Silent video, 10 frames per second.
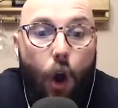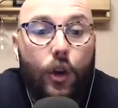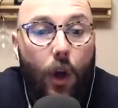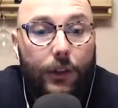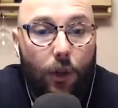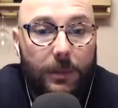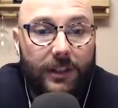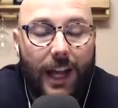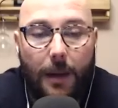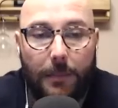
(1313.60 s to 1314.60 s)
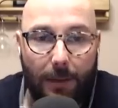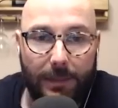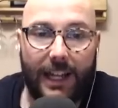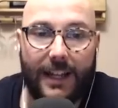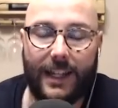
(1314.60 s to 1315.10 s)
Oh, no, I don't mean that. I
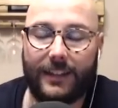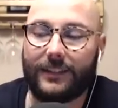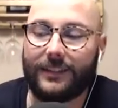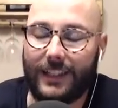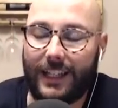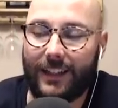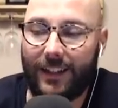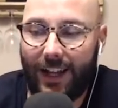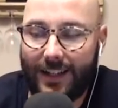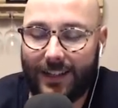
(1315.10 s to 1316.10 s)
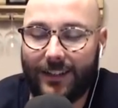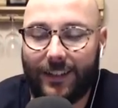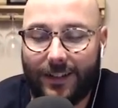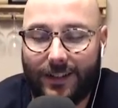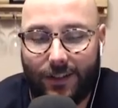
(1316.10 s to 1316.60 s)
mean as in
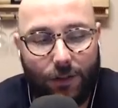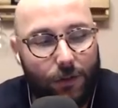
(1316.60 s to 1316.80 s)
there's...